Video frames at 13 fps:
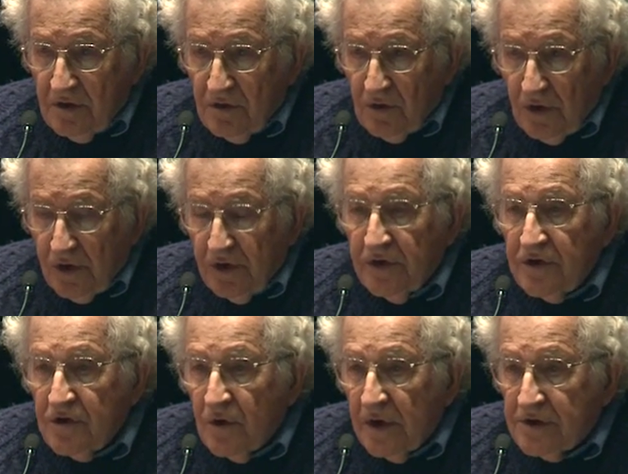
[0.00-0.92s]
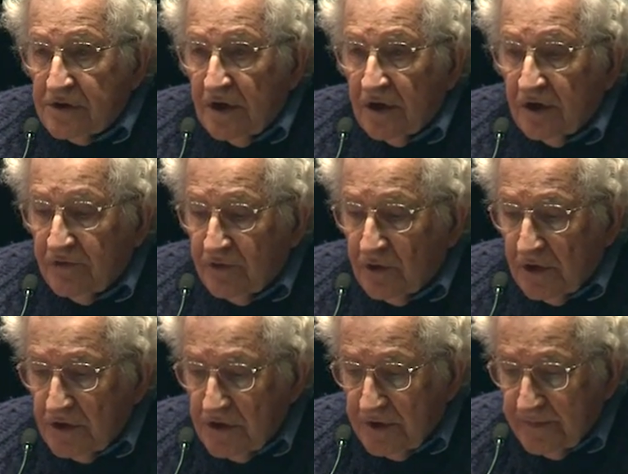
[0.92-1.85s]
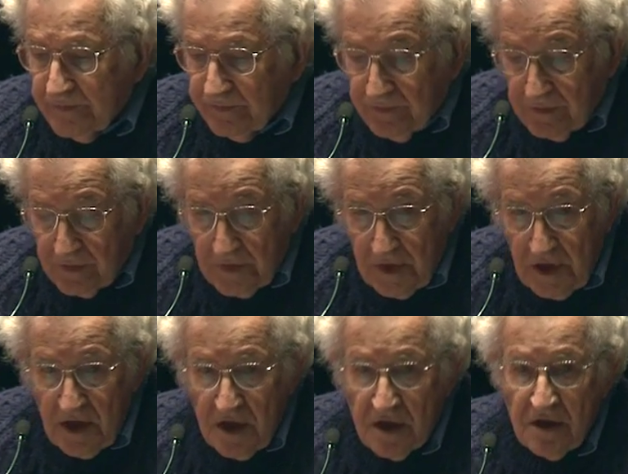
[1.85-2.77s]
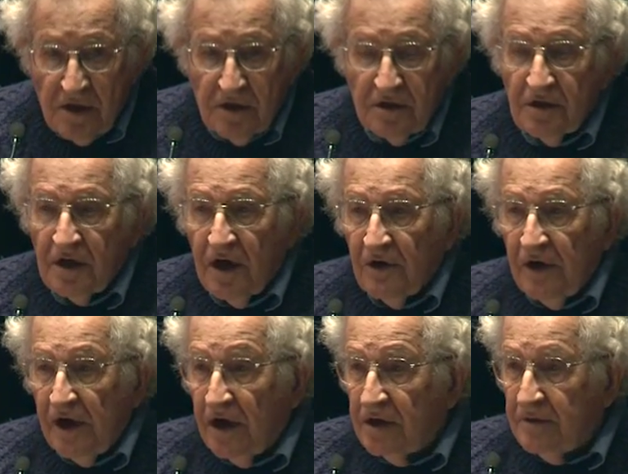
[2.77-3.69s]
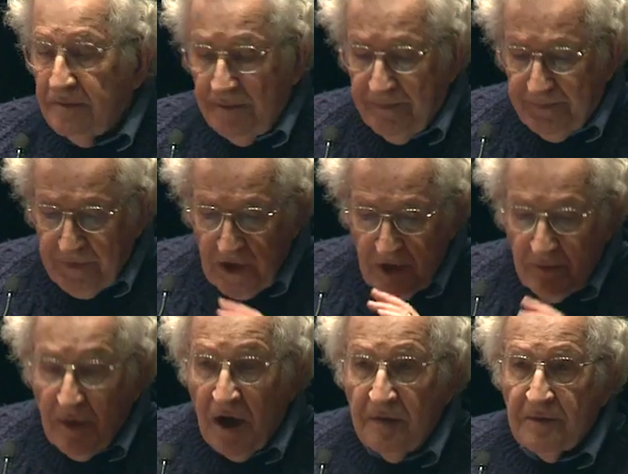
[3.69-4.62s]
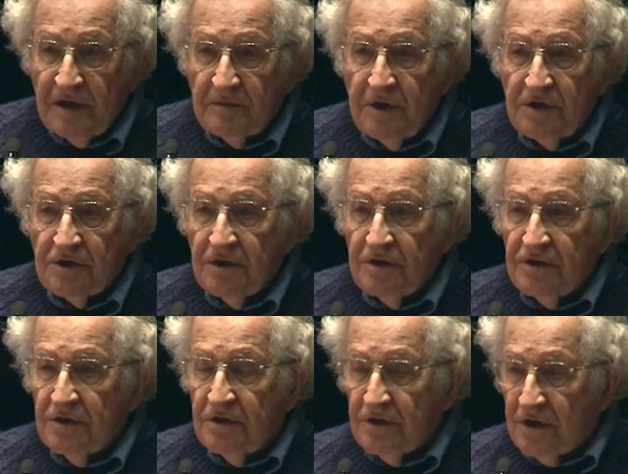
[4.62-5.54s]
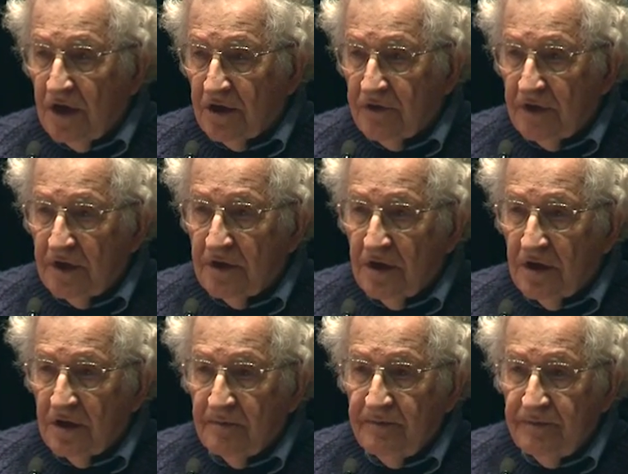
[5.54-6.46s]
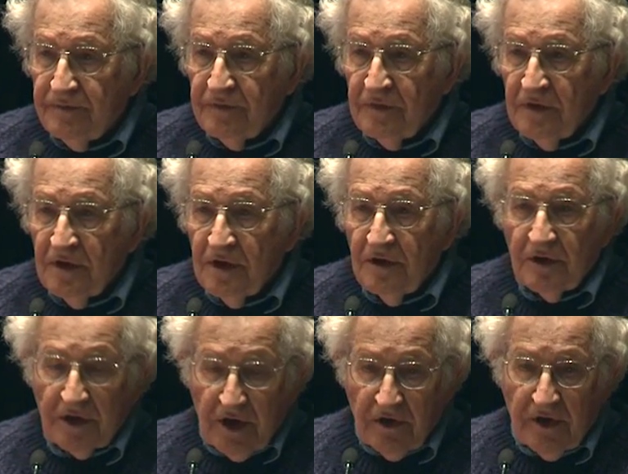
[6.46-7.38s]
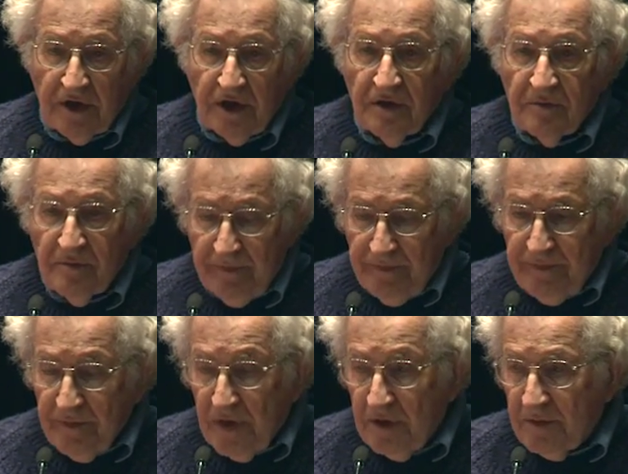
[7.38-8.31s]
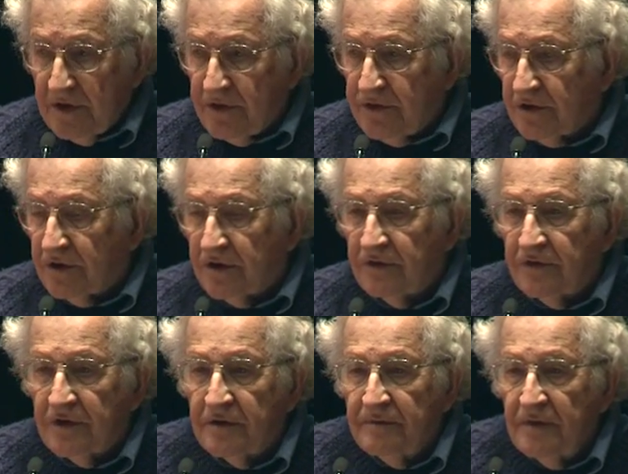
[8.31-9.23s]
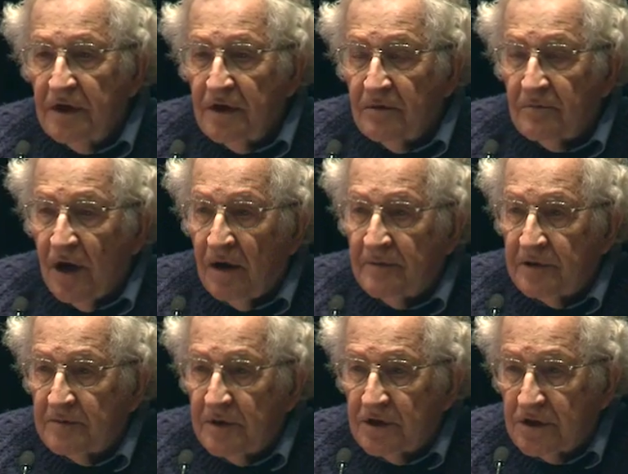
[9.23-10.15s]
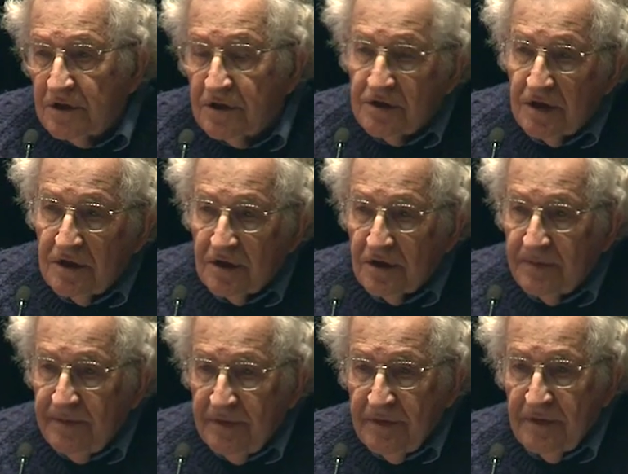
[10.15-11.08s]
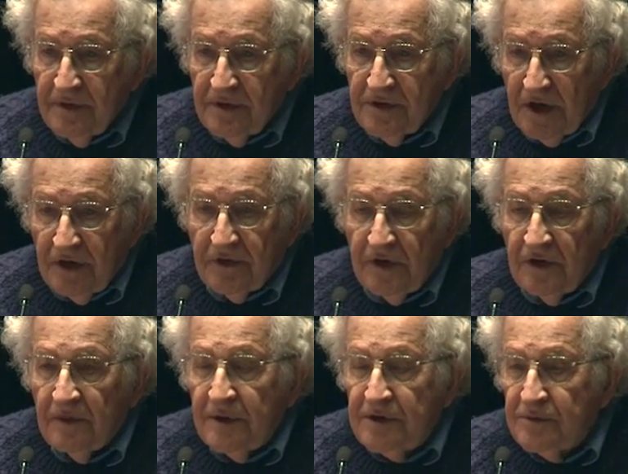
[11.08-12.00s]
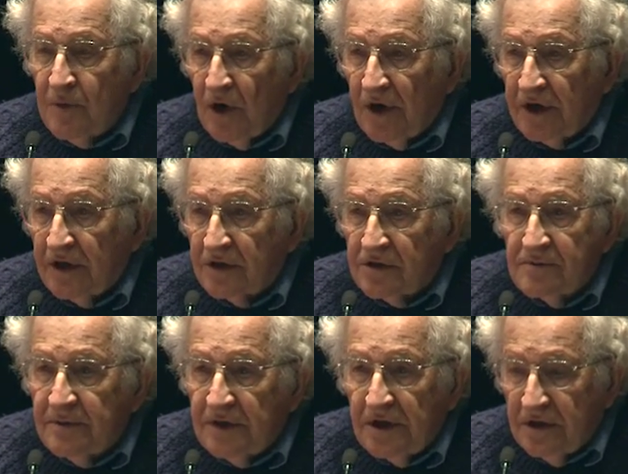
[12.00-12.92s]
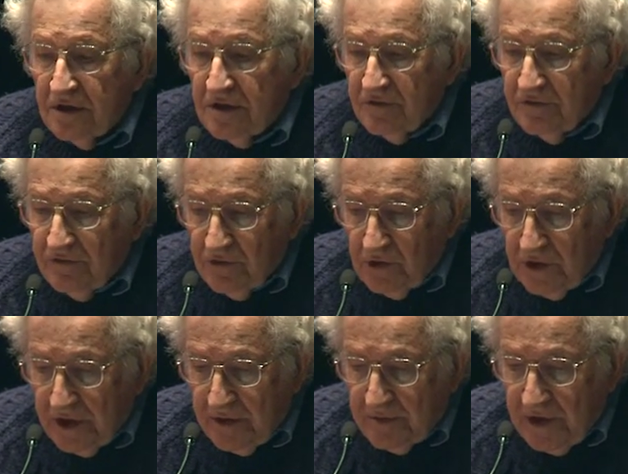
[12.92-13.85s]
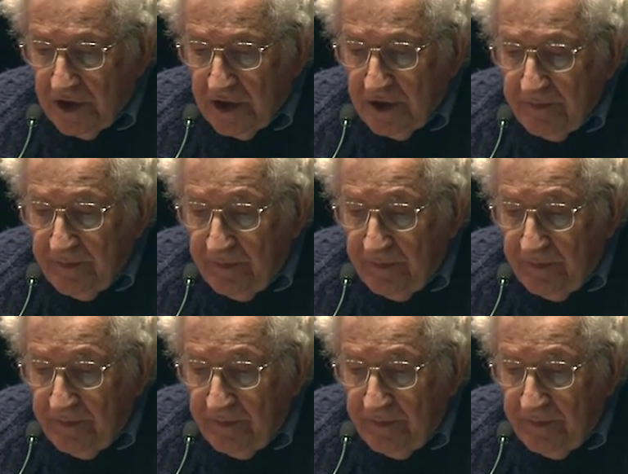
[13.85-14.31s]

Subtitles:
ordered the U.S. Air Force to carry out bombing missions in South Vietnam. They were carrying out maybe a third of the bombing missions under South Vietnamese markings, but that didn't fool anybody.